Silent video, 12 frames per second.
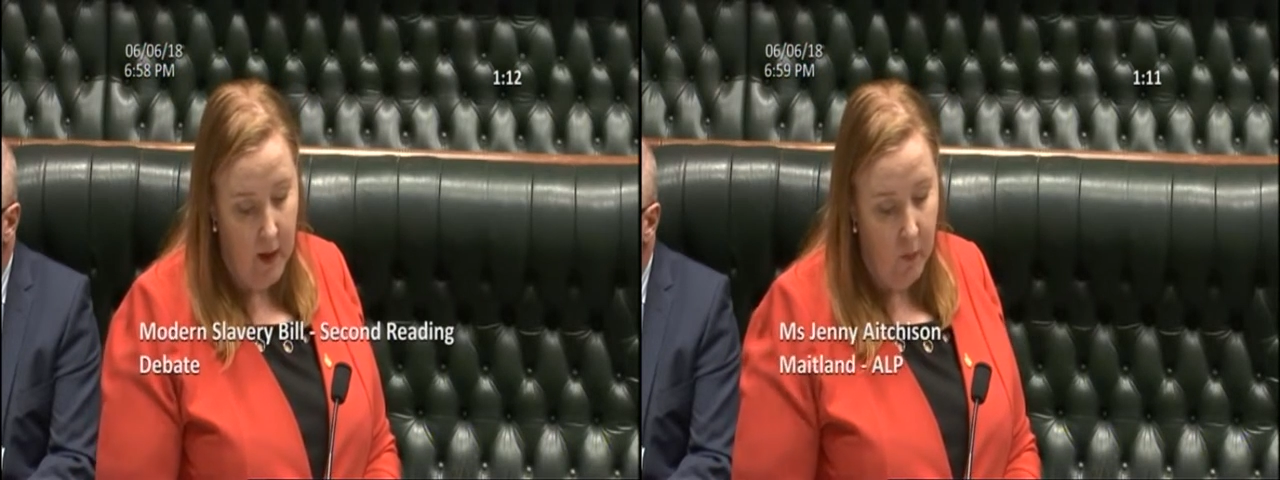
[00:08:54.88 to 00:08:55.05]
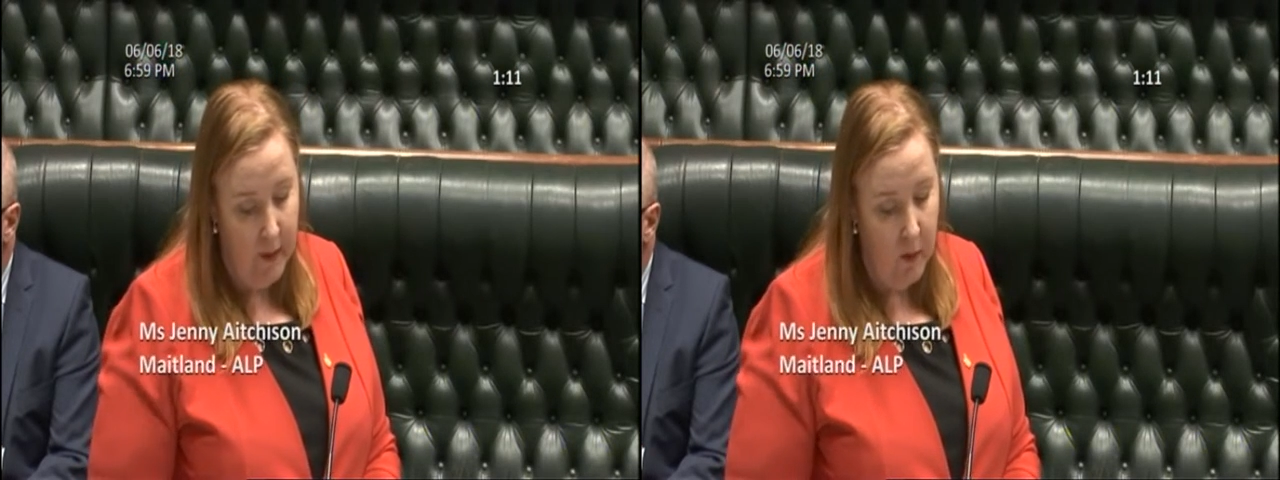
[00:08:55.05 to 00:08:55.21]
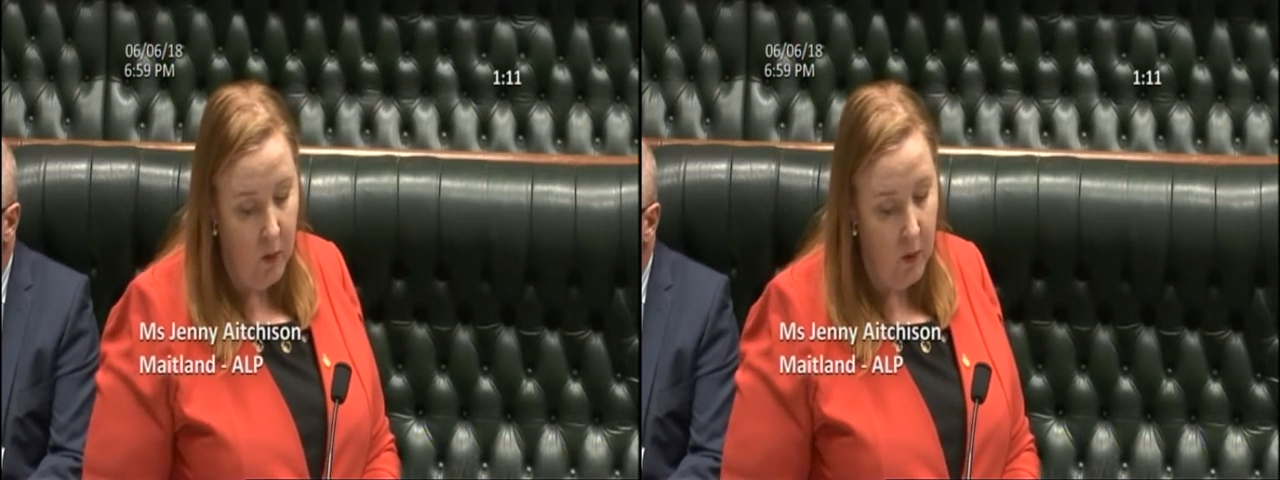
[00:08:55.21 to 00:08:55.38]

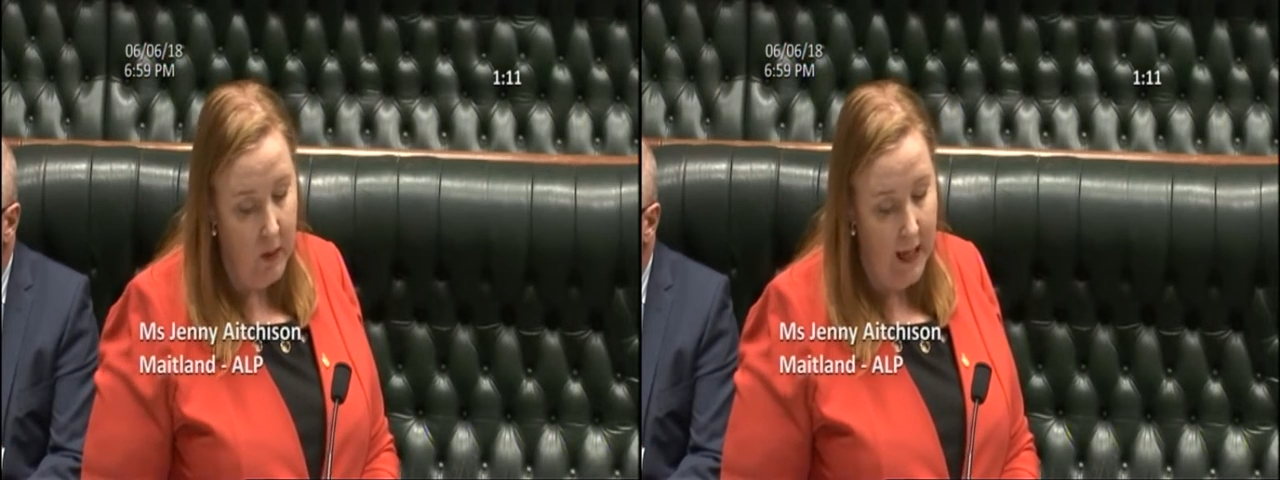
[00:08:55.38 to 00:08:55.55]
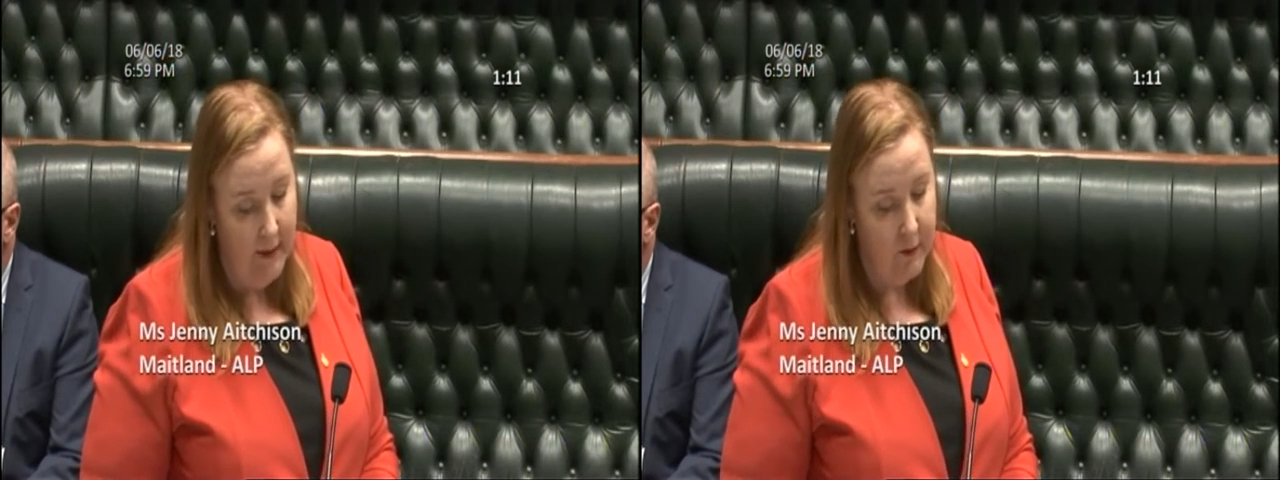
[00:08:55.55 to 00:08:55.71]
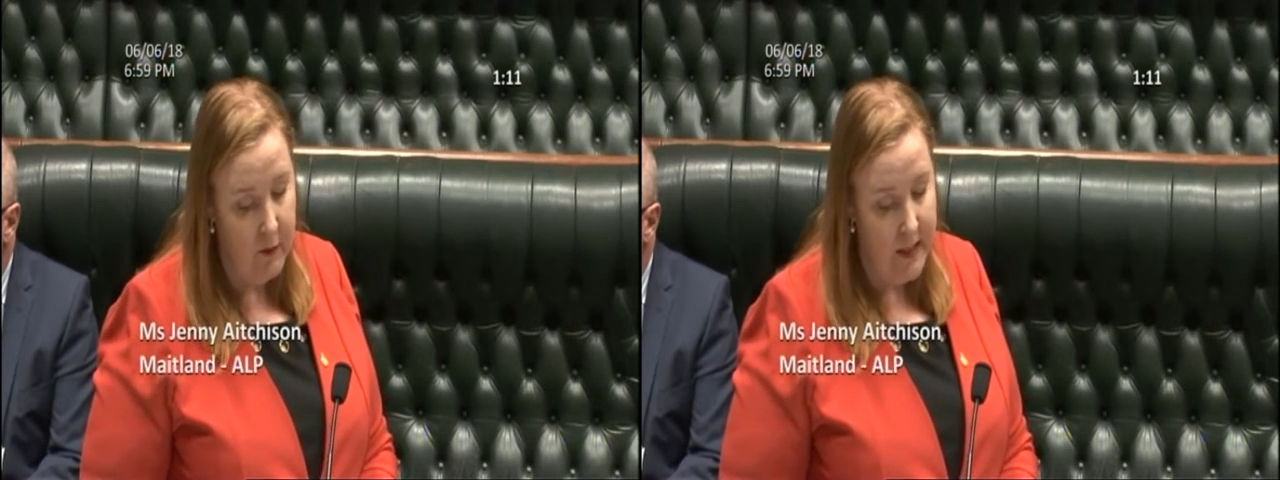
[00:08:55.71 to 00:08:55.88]
We all
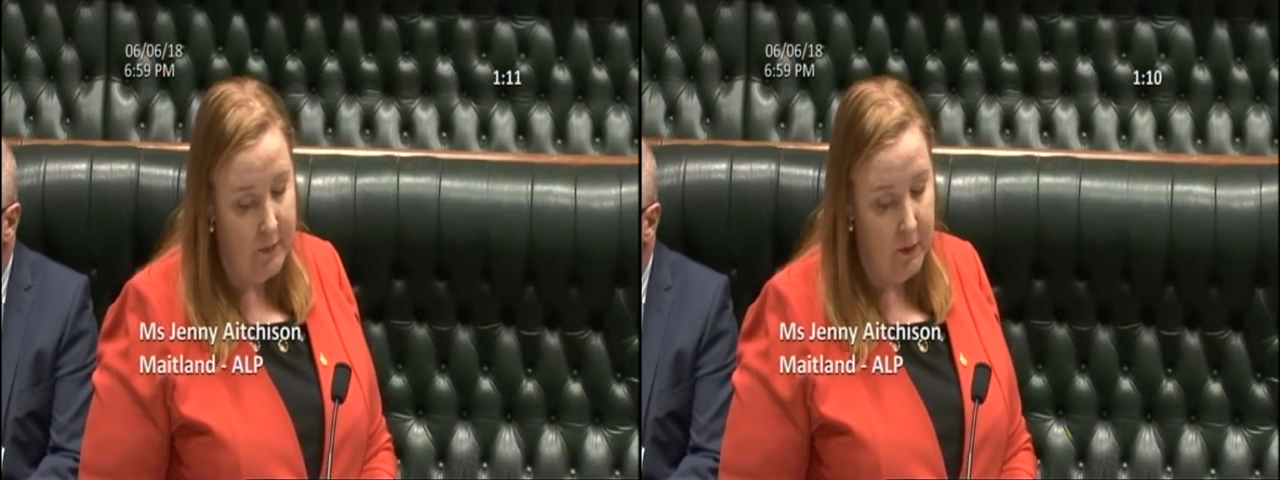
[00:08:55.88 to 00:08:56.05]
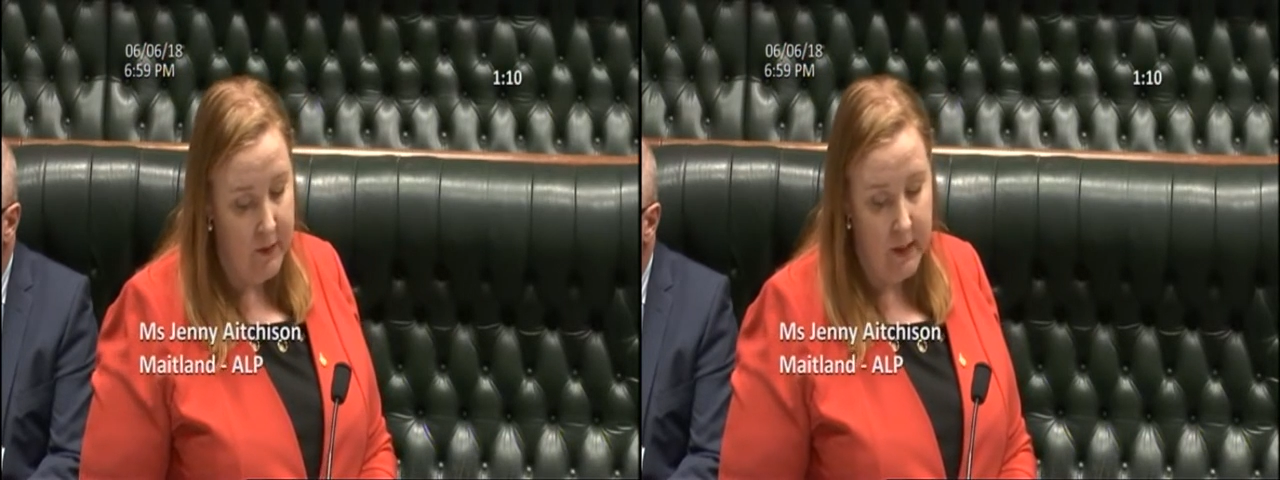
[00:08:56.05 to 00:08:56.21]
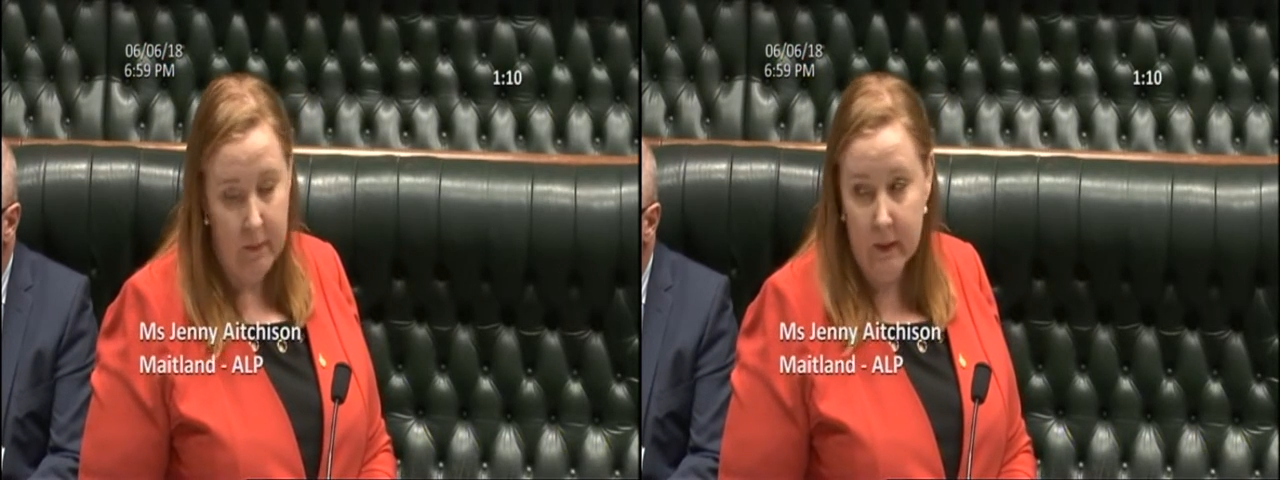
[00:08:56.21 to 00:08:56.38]
have a
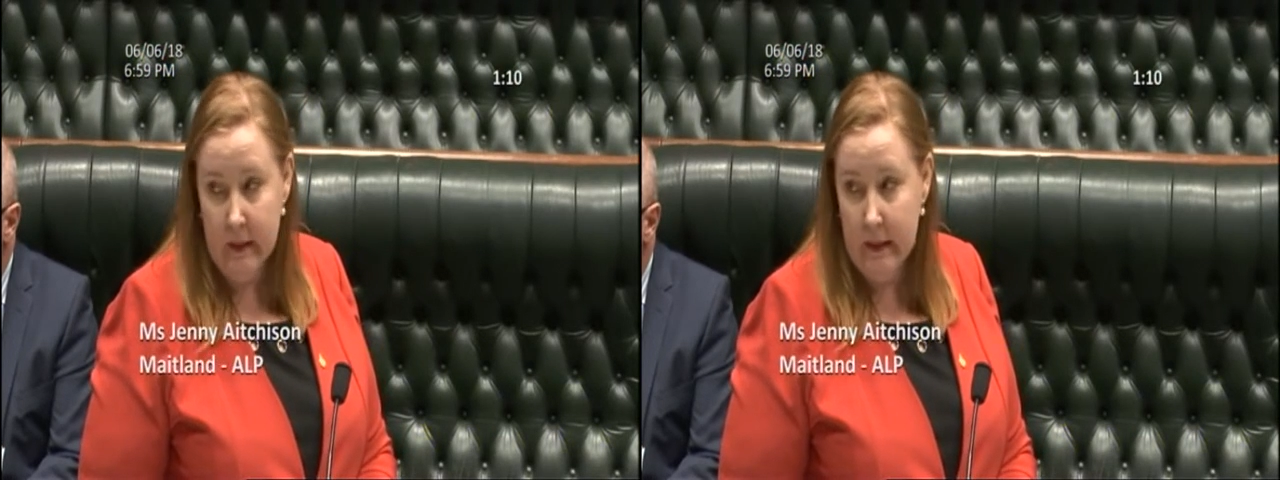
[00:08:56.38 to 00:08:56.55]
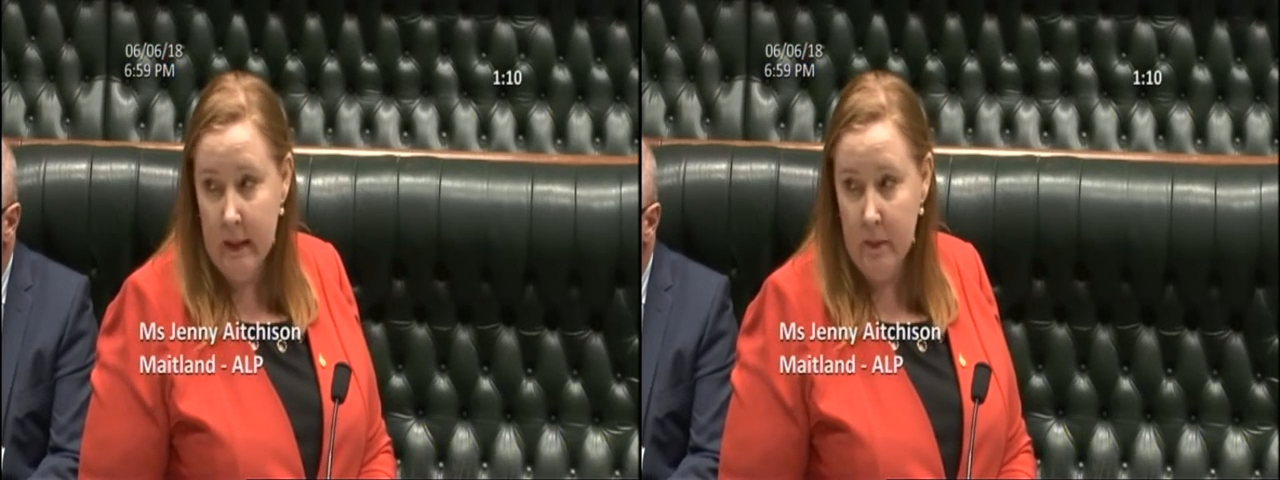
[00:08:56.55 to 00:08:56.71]
responsibility